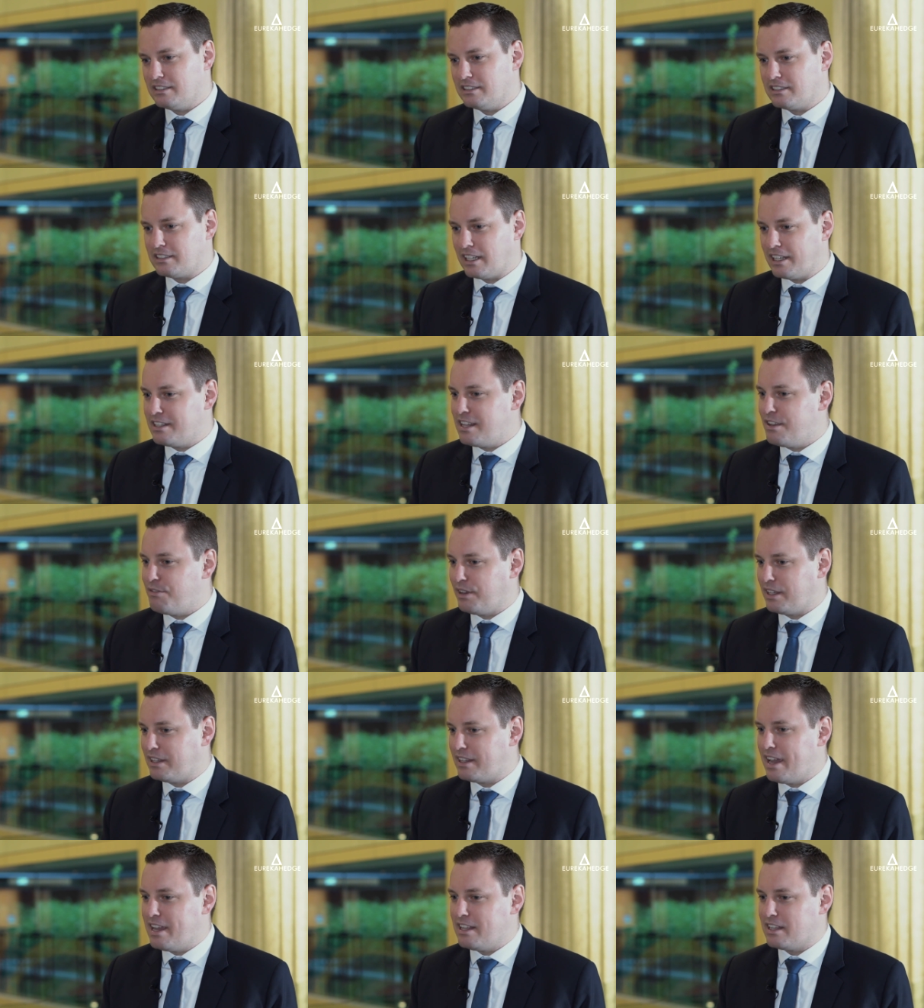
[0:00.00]

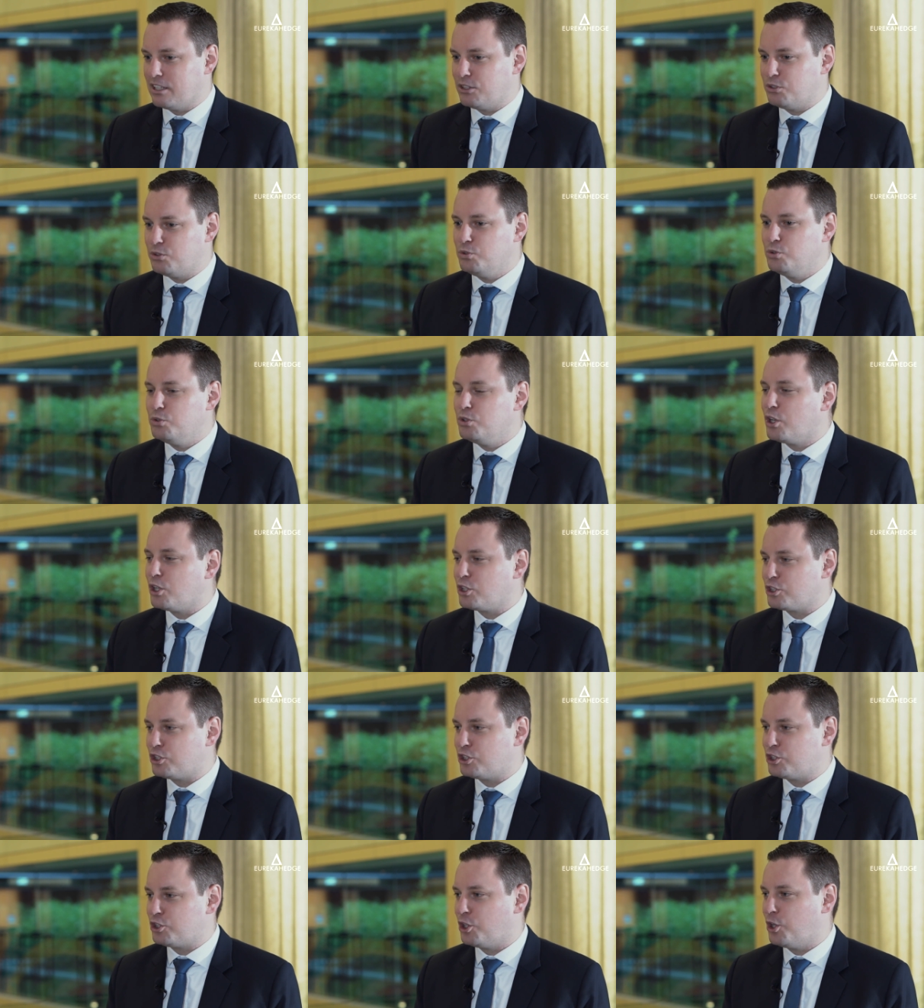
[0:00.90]
scientific data do
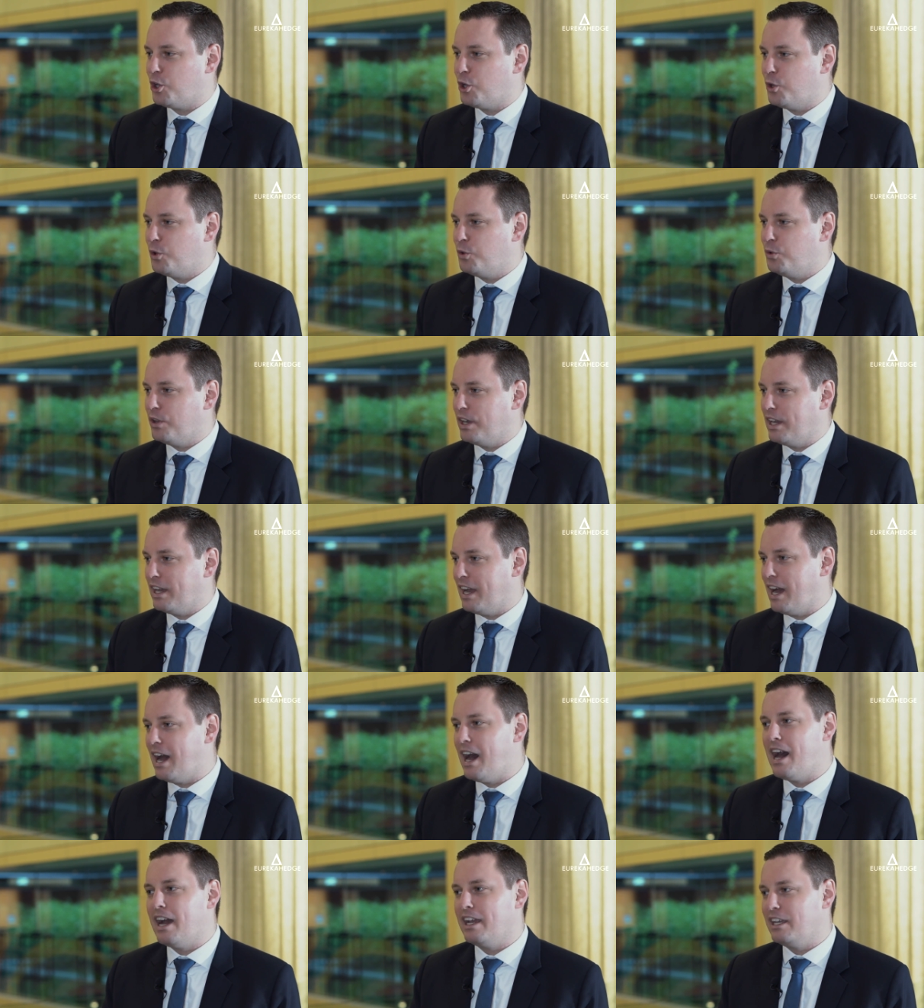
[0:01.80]
not show a
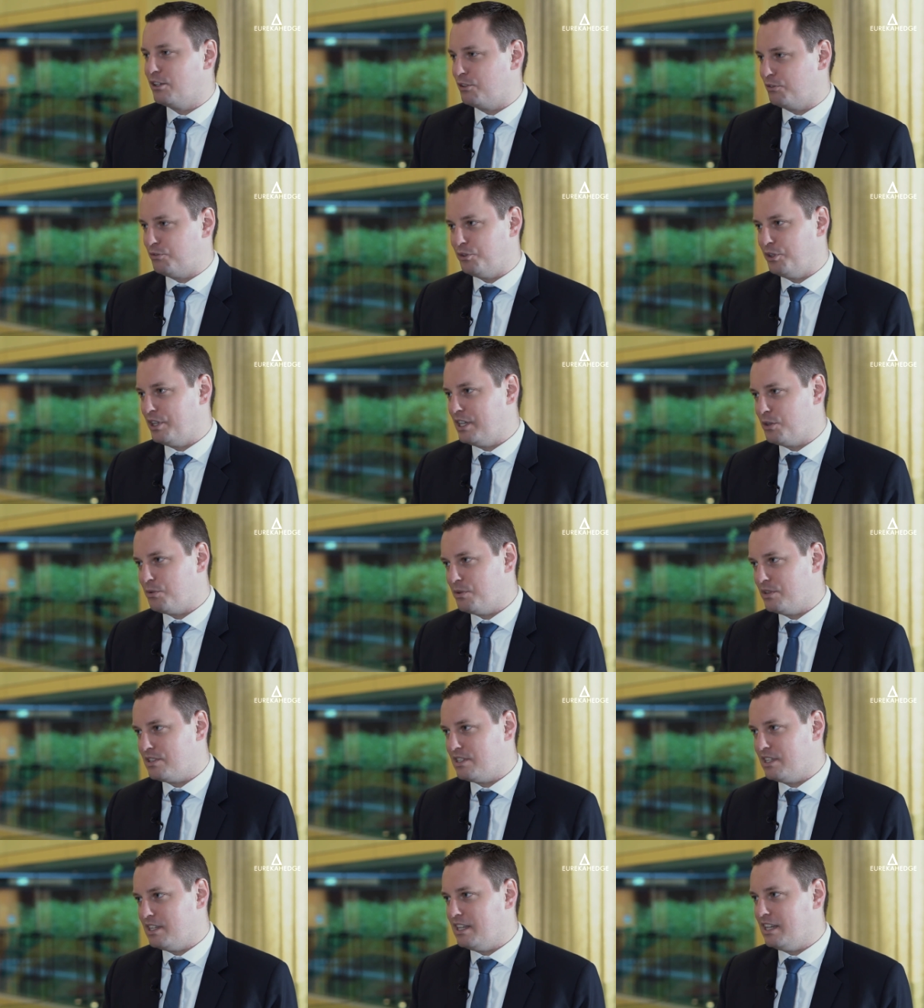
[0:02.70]
higher
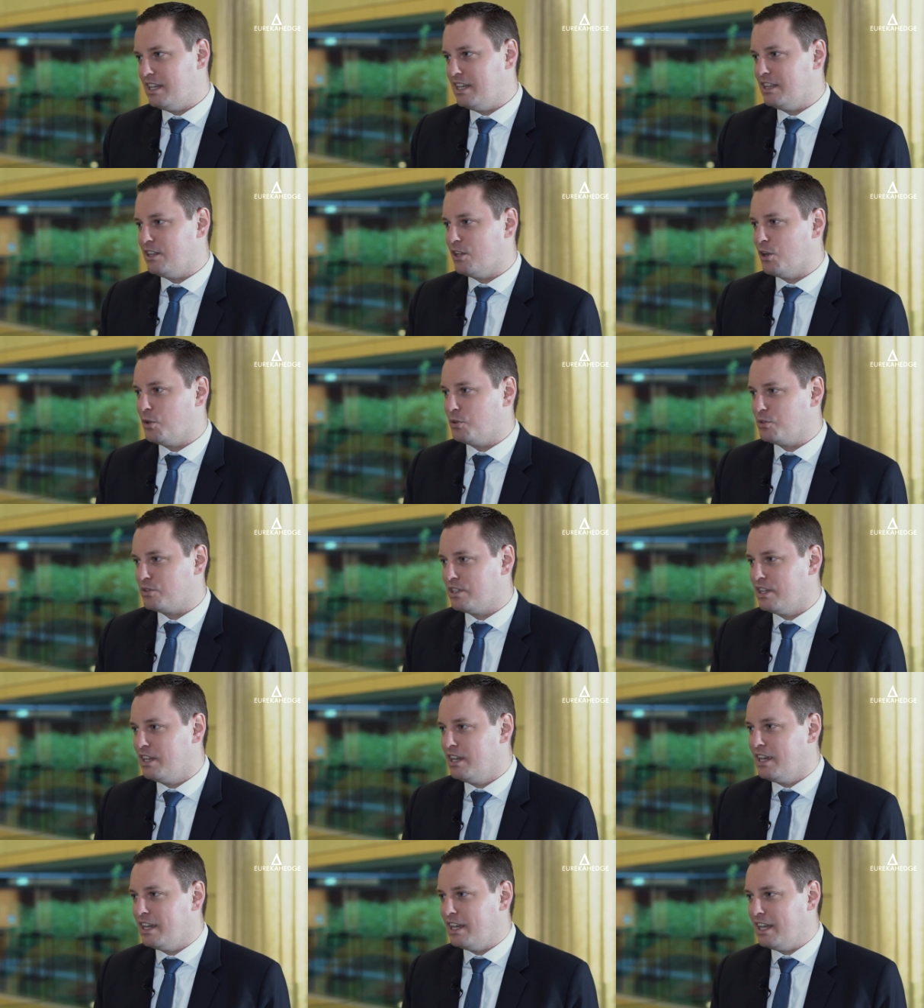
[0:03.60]
frequency in those
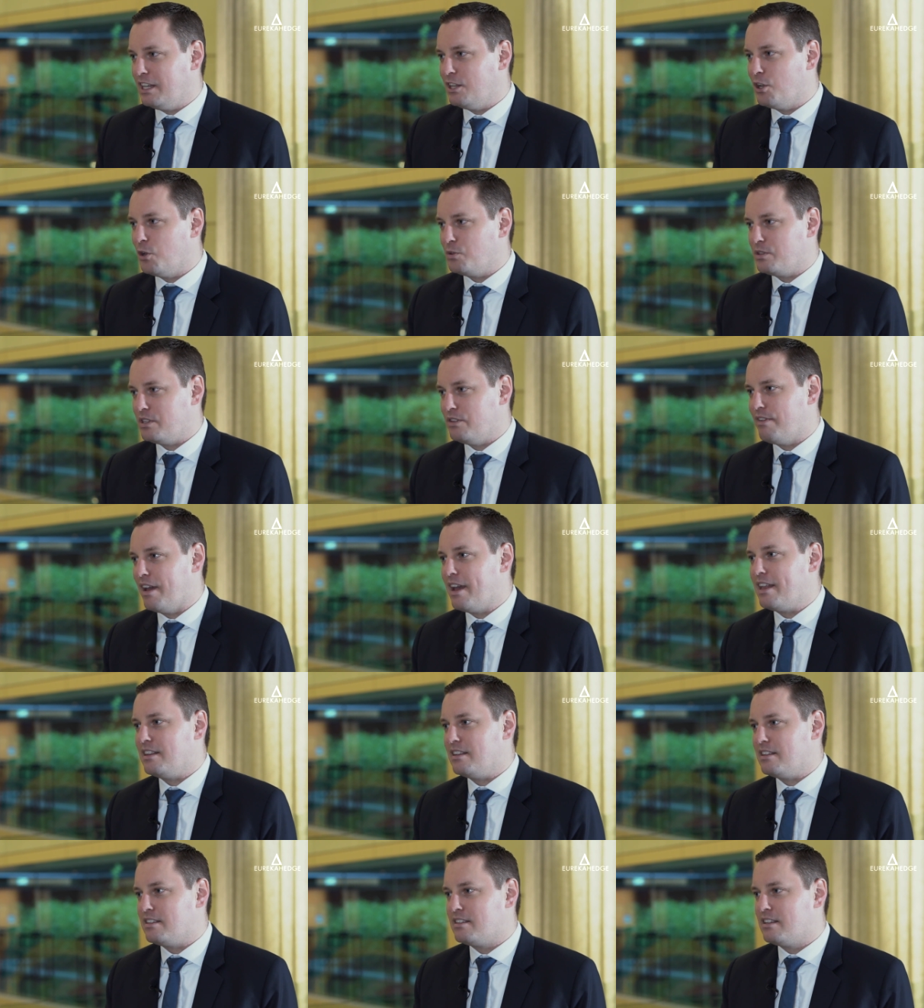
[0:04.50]
in those
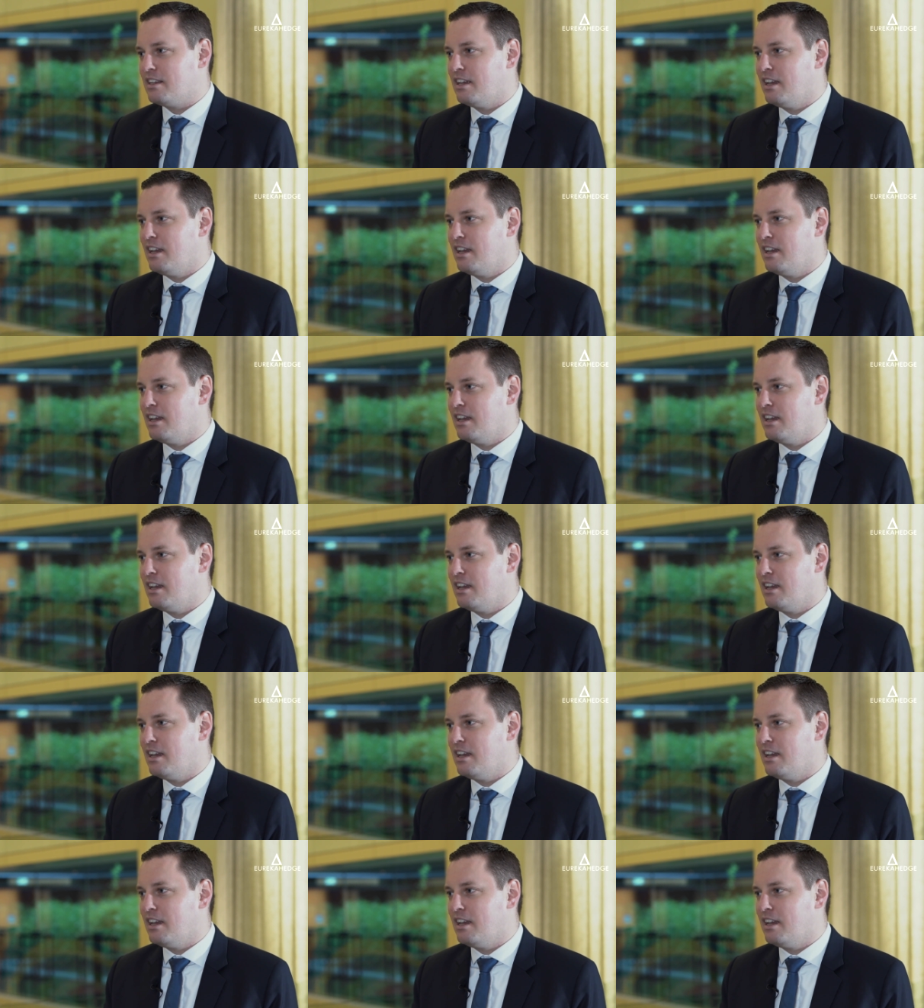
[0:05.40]
events.